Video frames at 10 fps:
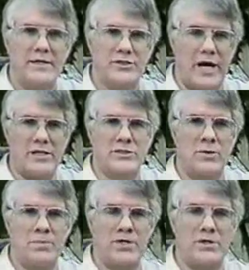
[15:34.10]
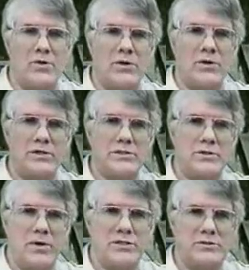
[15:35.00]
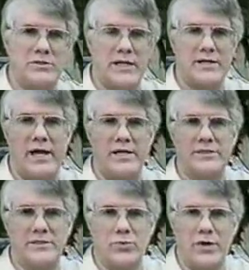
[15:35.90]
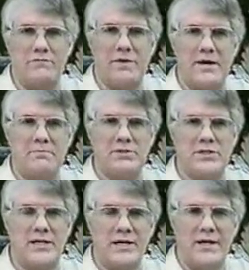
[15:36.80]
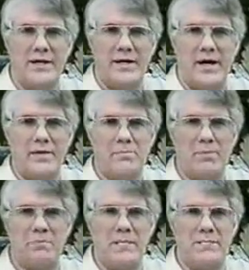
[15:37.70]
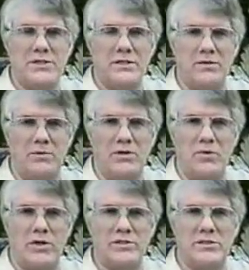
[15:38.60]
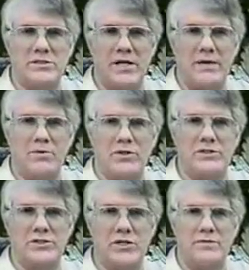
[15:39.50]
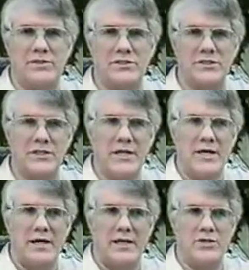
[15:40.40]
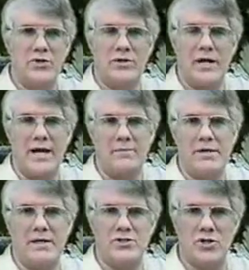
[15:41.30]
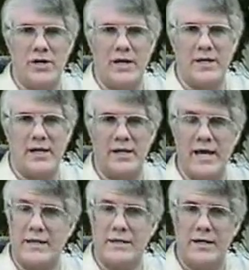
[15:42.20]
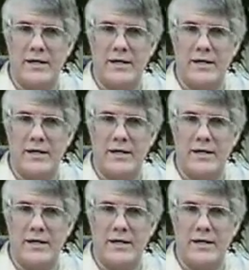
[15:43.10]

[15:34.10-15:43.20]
China's opened the doors to Western technology 25 percent of uh, the population of the world wants the same goods and services that you and I have been enjoying, and that